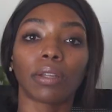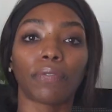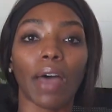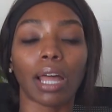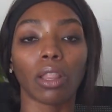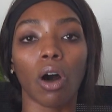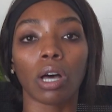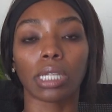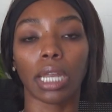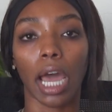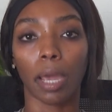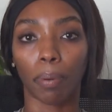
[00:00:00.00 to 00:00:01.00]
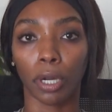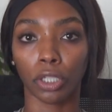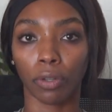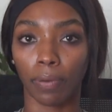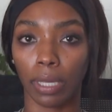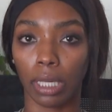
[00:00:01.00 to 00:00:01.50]
to fat loss and
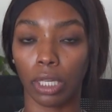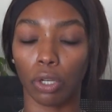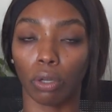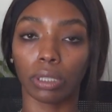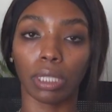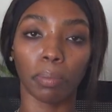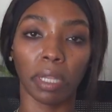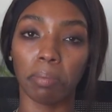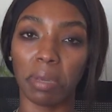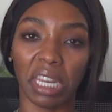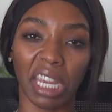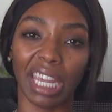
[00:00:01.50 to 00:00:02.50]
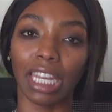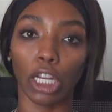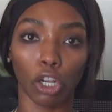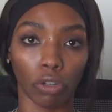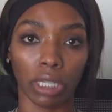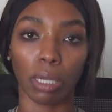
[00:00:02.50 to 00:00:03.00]
hypertrophy, you know, simply meaning an
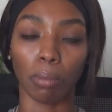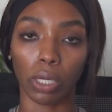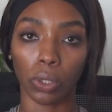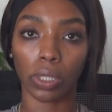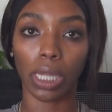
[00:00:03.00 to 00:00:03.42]
increase in muscle